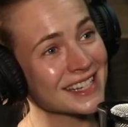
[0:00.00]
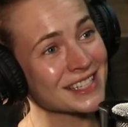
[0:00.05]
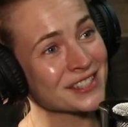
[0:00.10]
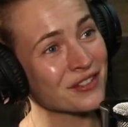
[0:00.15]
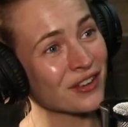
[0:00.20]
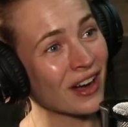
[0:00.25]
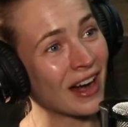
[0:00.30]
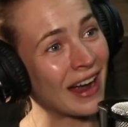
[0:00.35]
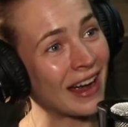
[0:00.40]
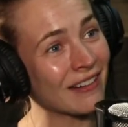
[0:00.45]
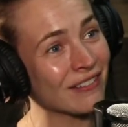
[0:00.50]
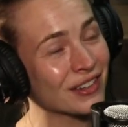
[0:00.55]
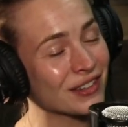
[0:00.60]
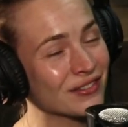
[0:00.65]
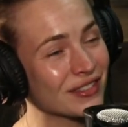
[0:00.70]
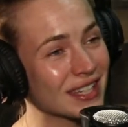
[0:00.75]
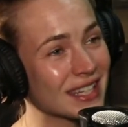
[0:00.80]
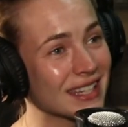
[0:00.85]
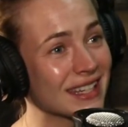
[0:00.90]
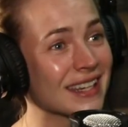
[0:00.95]
thanks for
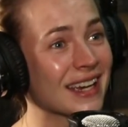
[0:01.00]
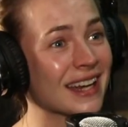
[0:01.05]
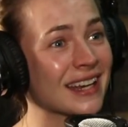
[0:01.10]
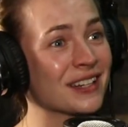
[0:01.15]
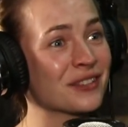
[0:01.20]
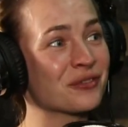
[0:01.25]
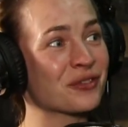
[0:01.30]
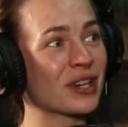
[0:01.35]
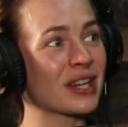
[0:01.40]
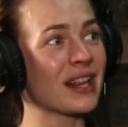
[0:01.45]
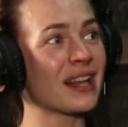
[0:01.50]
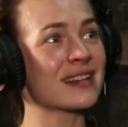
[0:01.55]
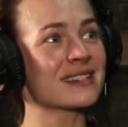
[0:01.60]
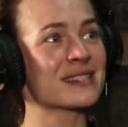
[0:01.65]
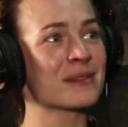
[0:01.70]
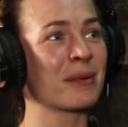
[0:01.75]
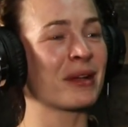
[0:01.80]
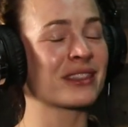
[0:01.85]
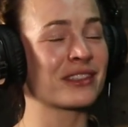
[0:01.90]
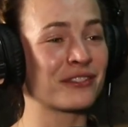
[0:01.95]
having me. Yeah. I didn't
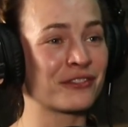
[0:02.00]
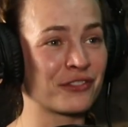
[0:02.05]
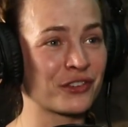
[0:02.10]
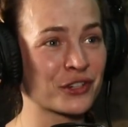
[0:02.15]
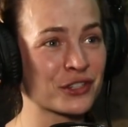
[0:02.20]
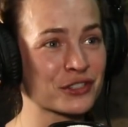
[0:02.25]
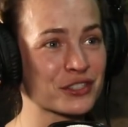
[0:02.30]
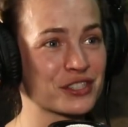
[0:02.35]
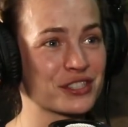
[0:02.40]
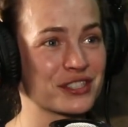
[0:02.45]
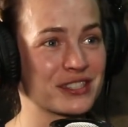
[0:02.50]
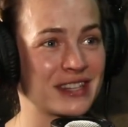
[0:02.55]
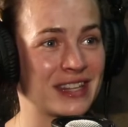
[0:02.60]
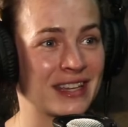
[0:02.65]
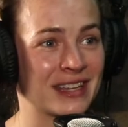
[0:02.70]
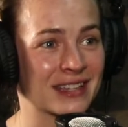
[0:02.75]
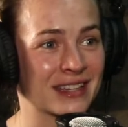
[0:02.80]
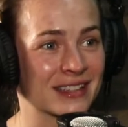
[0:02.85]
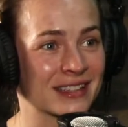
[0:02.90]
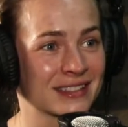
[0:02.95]
realize about the first
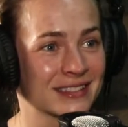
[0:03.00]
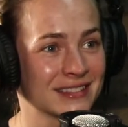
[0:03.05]
thing.